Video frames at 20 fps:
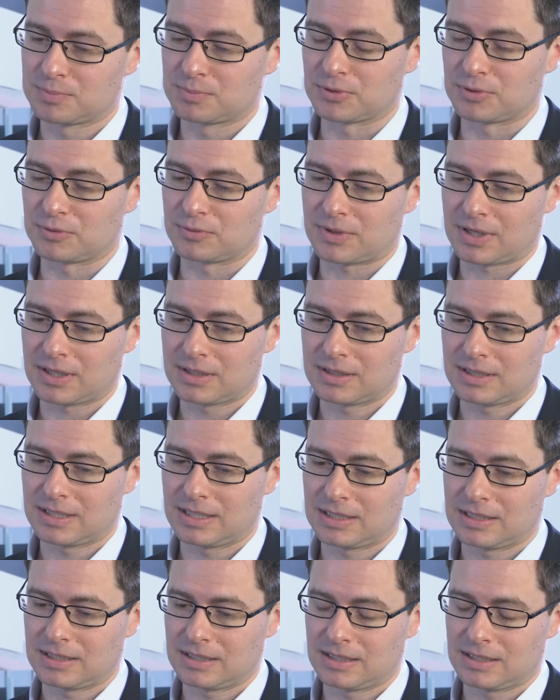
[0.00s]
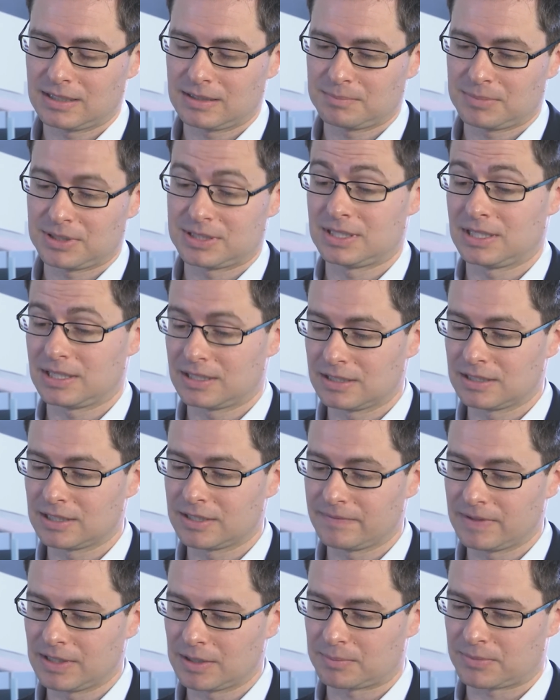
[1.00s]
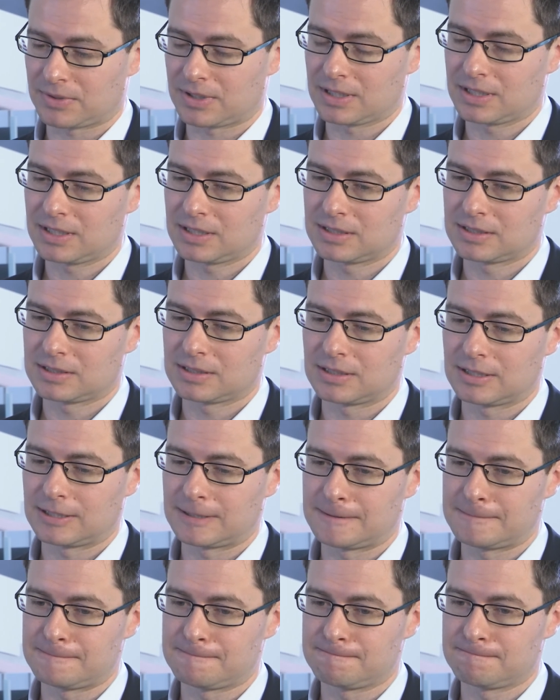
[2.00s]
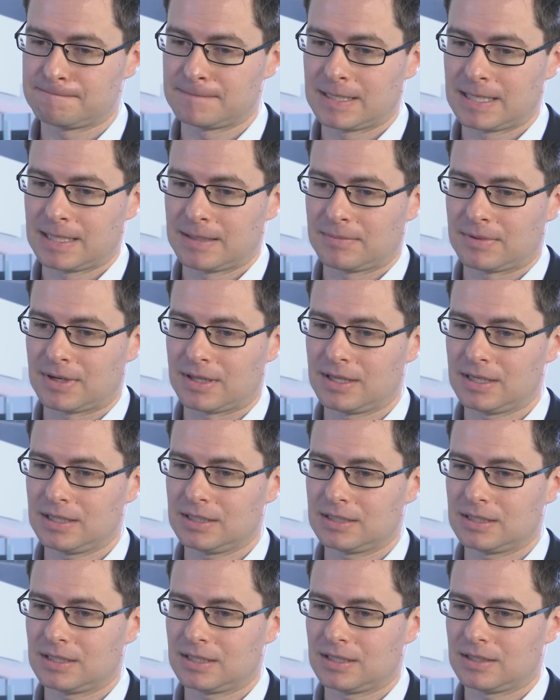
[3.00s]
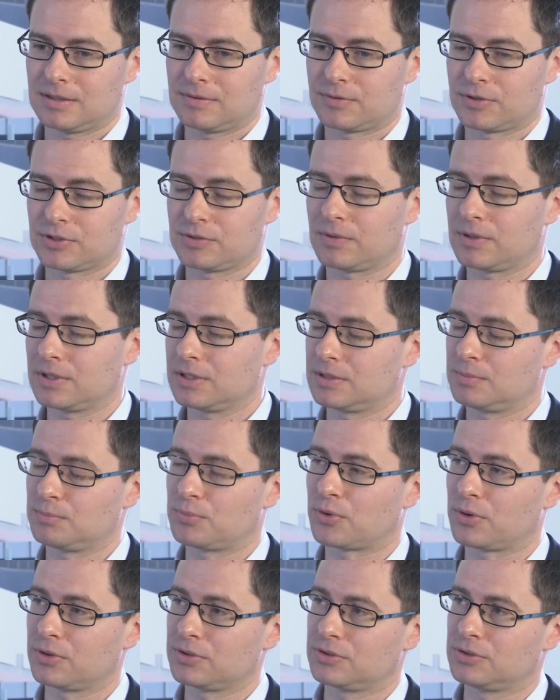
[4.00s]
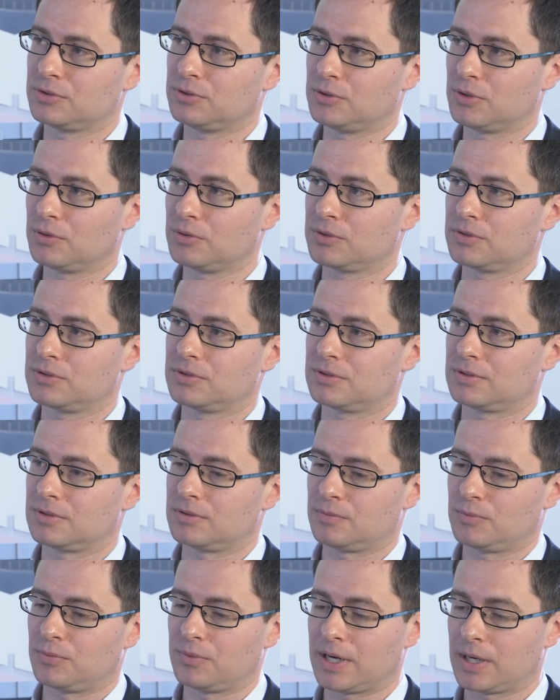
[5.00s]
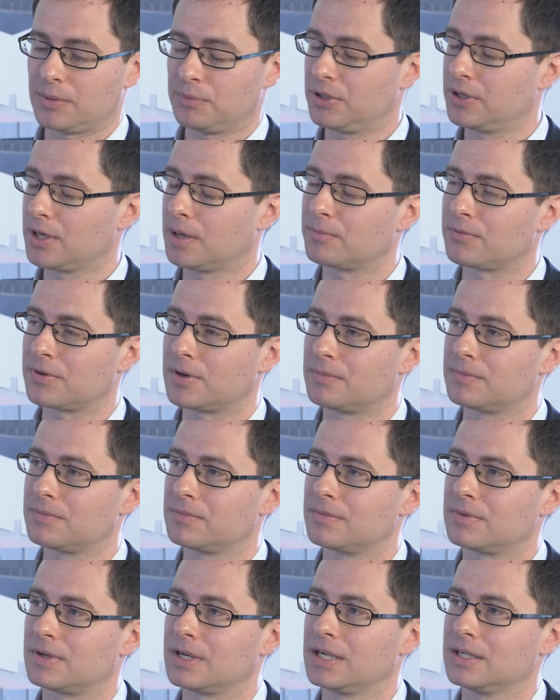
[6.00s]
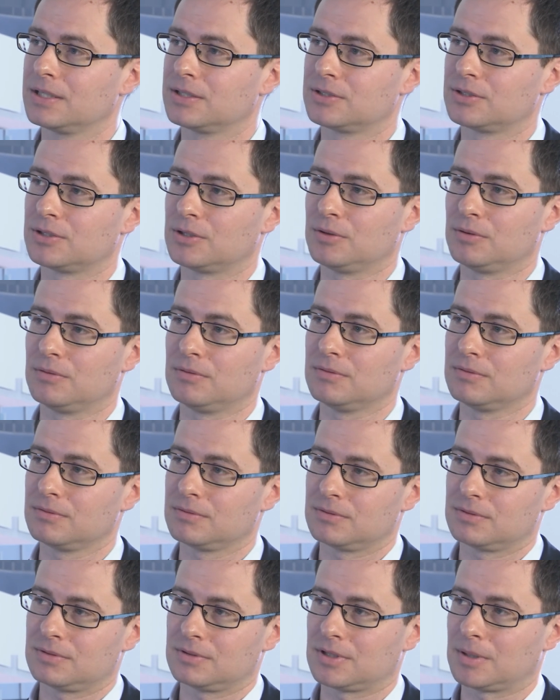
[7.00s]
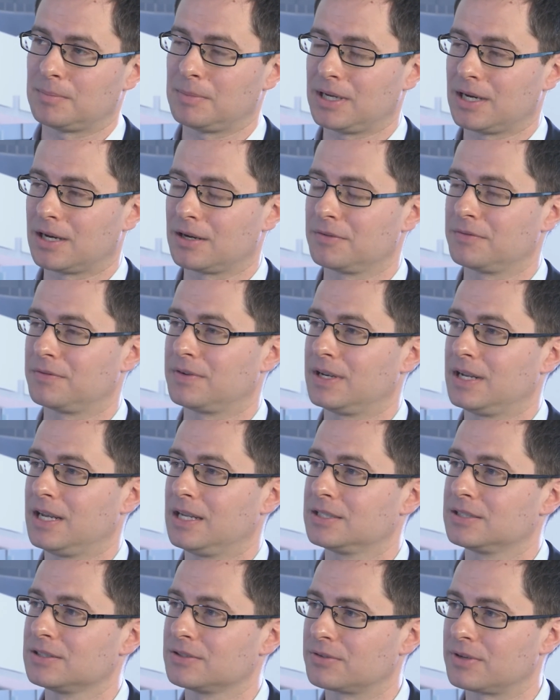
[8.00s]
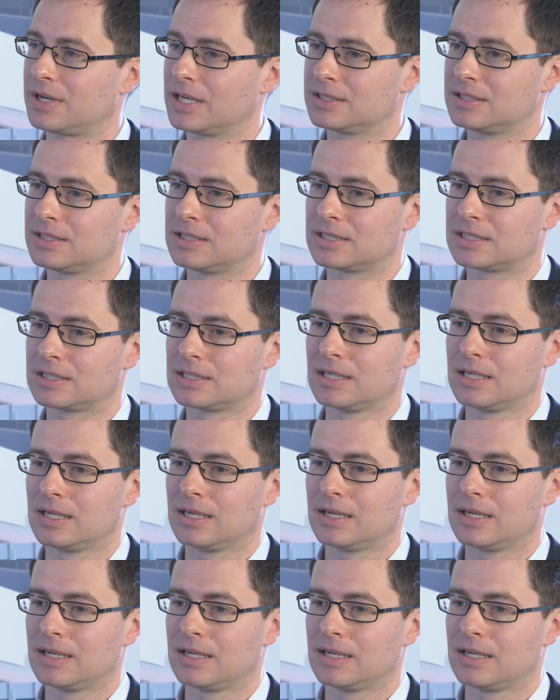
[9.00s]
bull run in particular developed markets. I think, first of all, it's important to note sort of where we come from, right? So coming out of financial crisis,